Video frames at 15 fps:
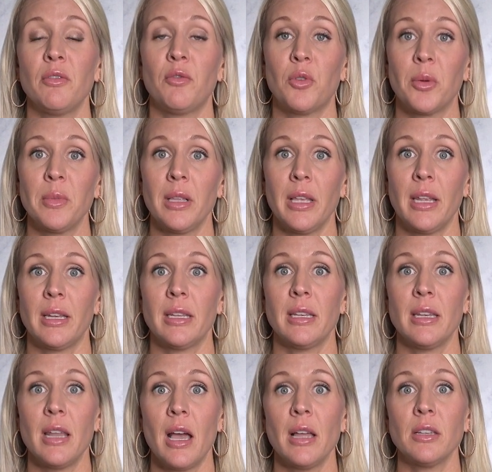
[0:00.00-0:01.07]

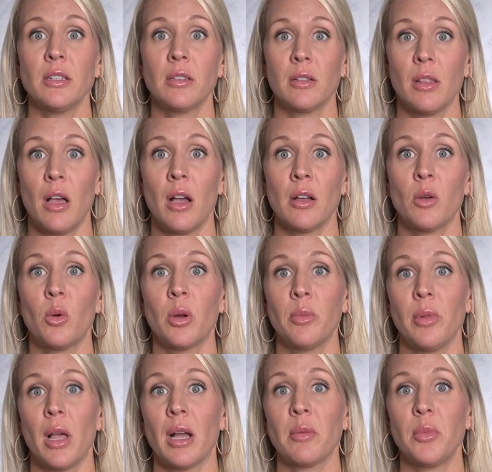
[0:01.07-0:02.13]
formulated not to clog or
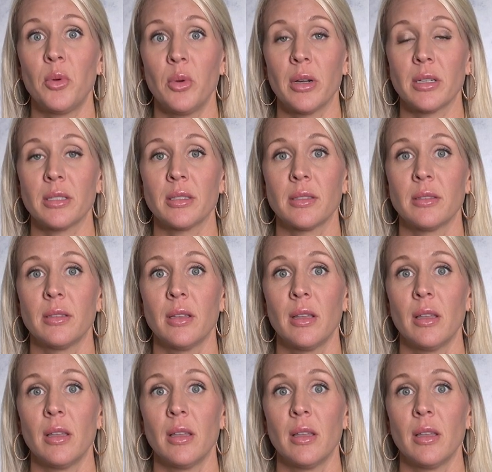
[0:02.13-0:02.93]
block pores.